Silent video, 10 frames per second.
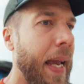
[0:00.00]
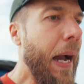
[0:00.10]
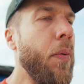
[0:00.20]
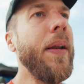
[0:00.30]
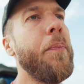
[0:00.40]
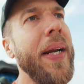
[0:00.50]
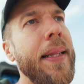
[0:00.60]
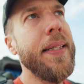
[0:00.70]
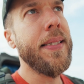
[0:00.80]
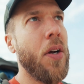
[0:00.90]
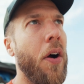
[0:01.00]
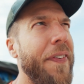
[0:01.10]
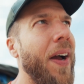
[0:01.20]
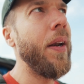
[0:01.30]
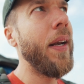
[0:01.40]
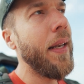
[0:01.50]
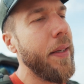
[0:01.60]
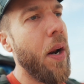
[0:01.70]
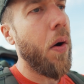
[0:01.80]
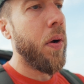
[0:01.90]
wouldn't bring this coffee on,
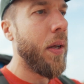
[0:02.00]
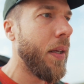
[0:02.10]
you know,